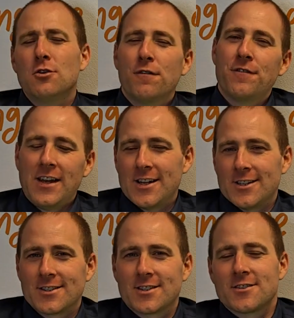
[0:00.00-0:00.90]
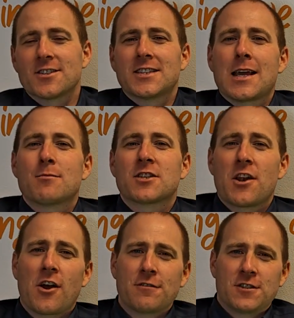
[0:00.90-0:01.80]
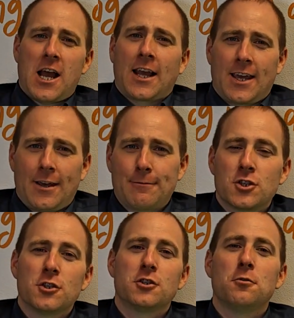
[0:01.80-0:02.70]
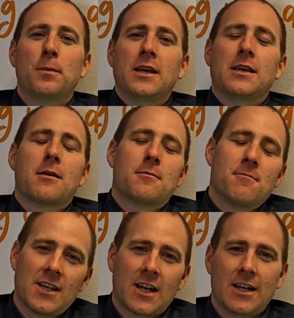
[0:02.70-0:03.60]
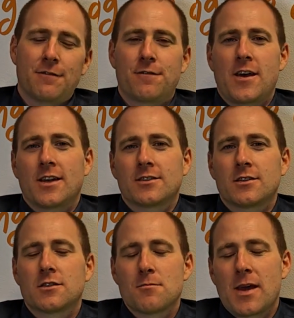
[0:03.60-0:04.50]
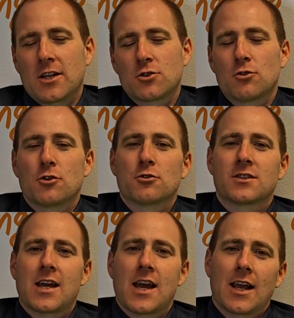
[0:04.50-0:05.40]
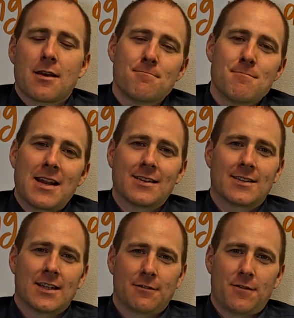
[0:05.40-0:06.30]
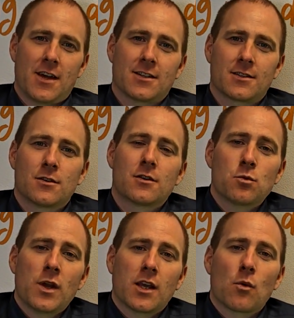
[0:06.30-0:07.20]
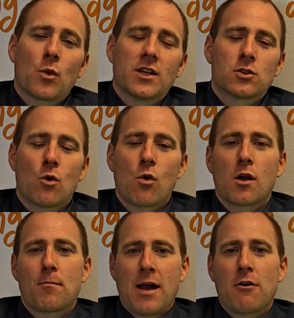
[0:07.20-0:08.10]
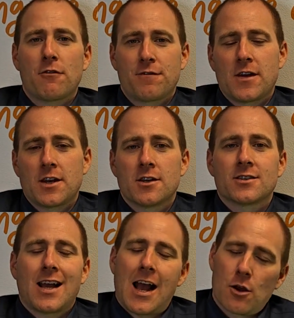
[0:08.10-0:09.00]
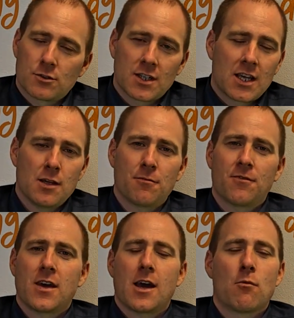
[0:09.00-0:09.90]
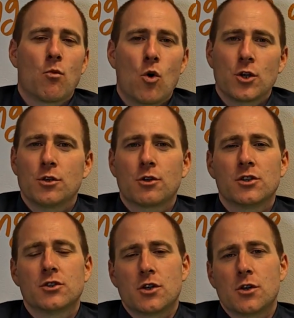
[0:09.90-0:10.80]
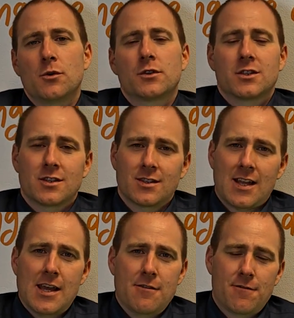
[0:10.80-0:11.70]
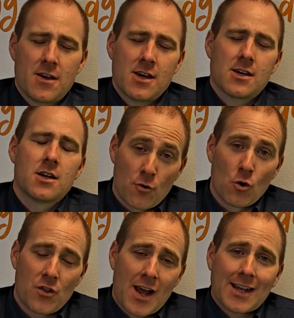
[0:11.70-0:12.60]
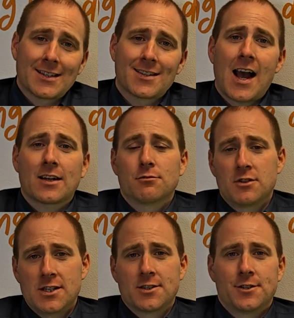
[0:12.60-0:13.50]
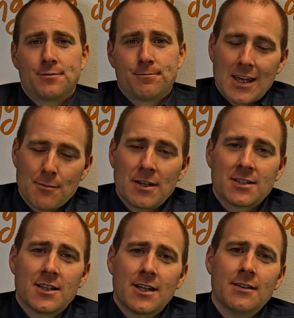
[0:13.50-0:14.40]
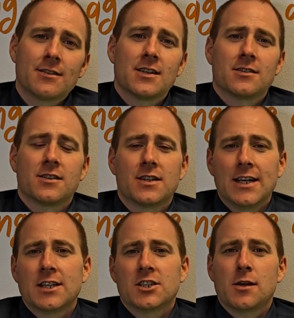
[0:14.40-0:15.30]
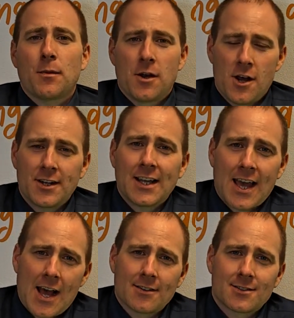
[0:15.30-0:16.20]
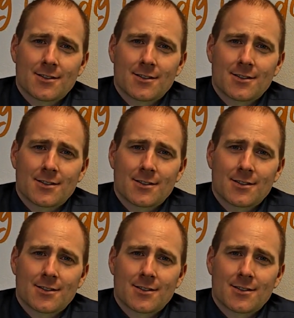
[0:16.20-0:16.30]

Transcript: Is your fitness the same as a life jacket? Should you be physically fit to make sure you're staying mentally fit? This week, we talk about fitness, how to keep fit, and what you can do to stay fit for that exact reason. Keep listening. This is Leadership Herding Cat.